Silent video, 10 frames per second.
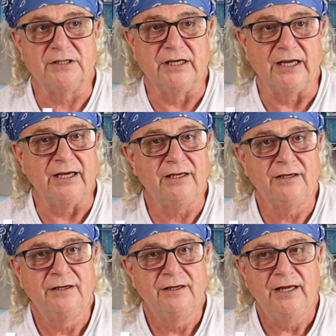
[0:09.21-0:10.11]
today
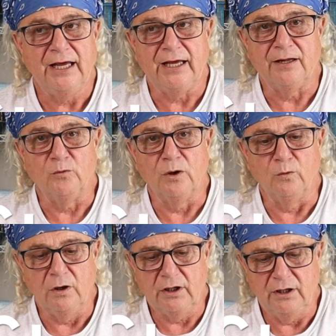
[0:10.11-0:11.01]
and we're
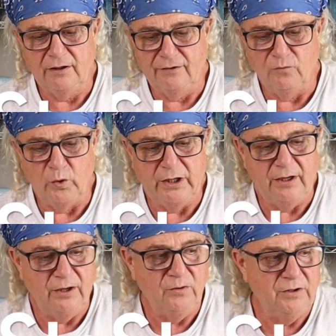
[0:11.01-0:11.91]
working on
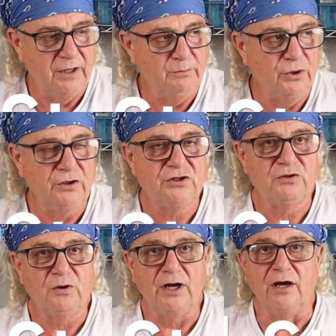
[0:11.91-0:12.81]
window number
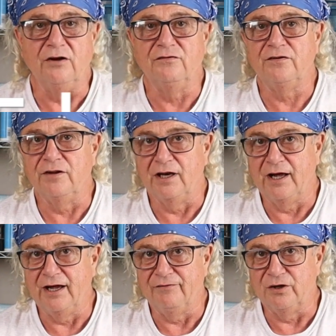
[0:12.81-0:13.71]
12 for the
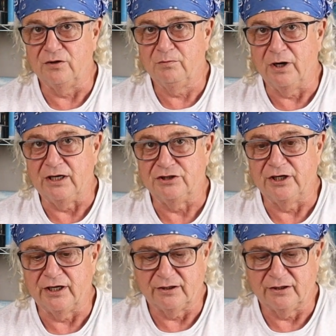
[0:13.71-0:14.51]
live oak project.